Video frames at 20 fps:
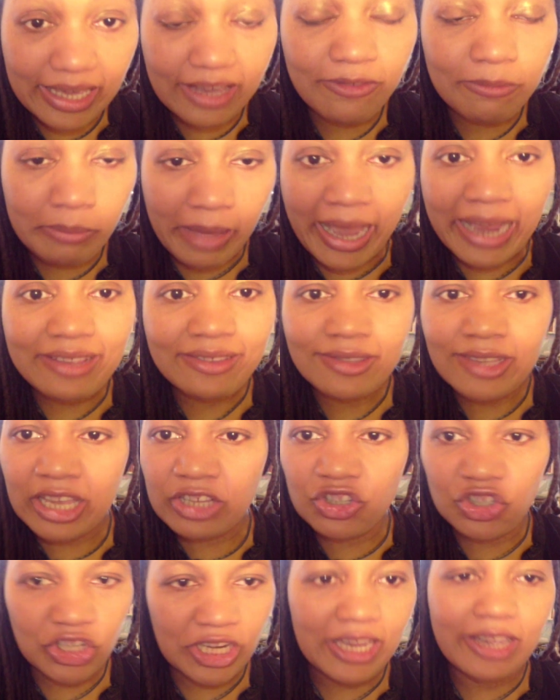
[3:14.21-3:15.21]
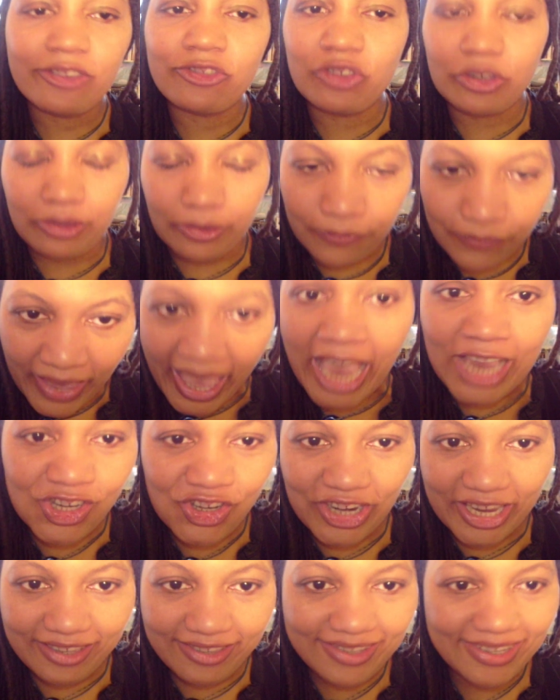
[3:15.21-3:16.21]
of mindset, she is just a
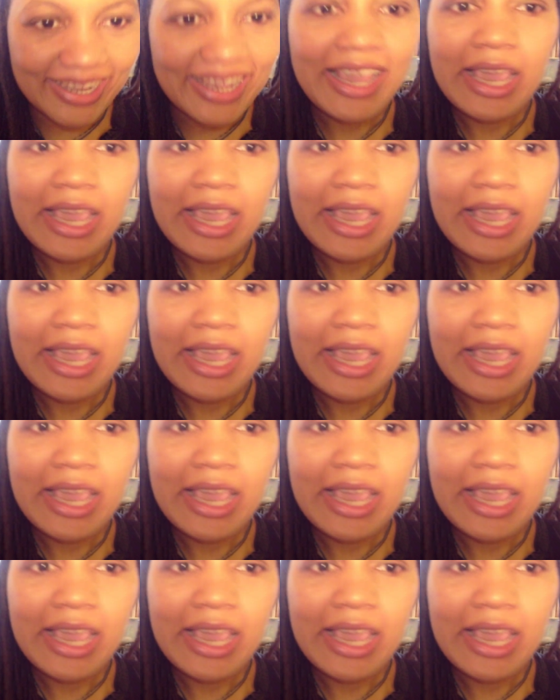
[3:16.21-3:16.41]
fascist.